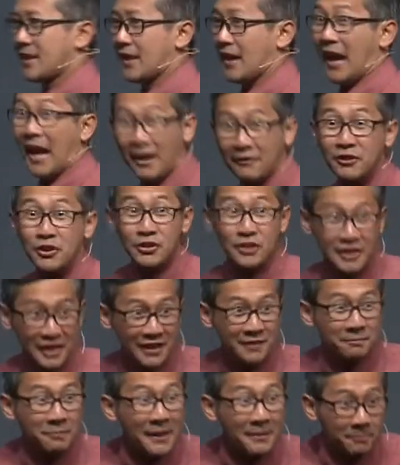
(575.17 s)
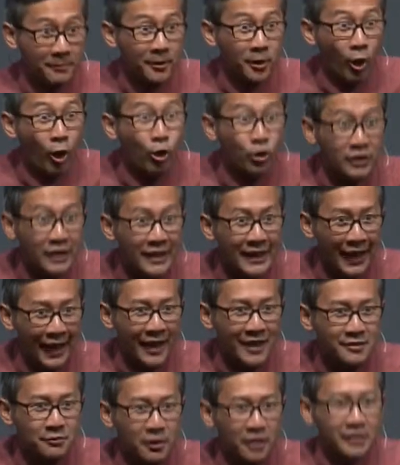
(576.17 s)
Have you seen people holding
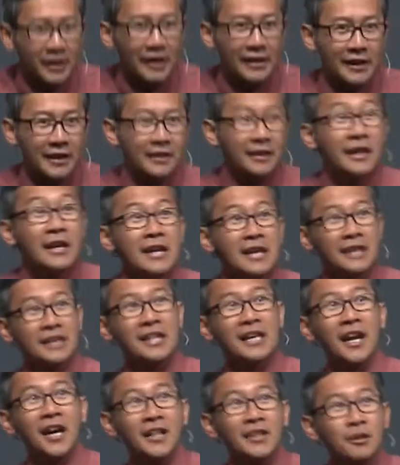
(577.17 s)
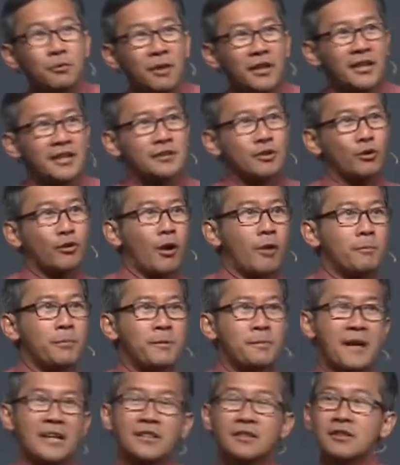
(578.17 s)
hands while they eat? The other one has to
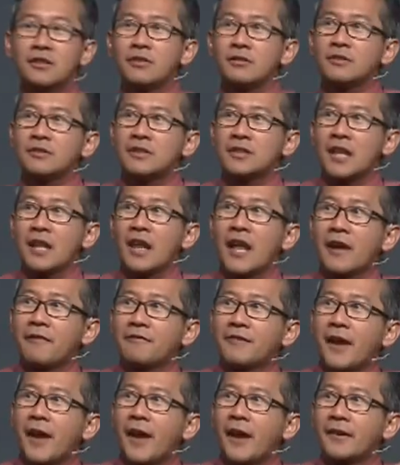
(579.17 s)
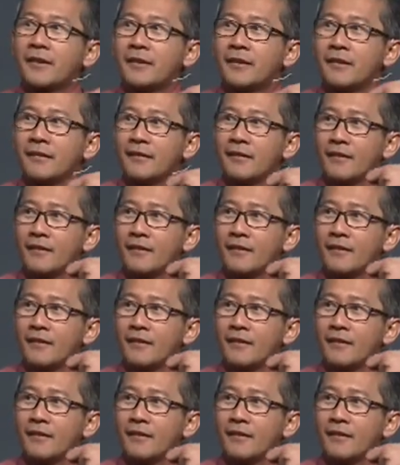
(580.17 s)
compromise, use the left hand.